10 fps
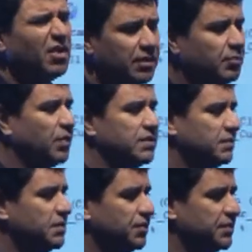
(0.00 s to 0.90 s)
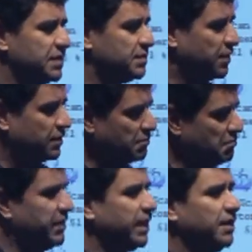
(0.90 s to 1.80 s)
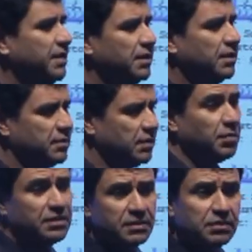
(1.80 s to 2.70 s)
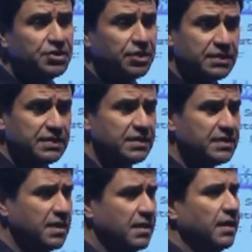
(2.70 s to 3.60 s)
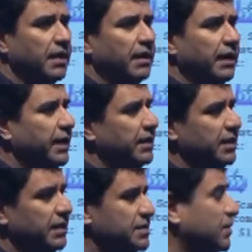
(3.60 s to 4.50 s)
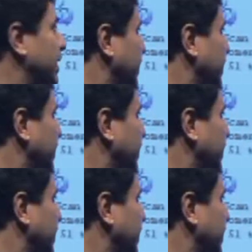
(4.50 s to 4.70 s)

all the possible choices, but many of the possible choices, and it's going to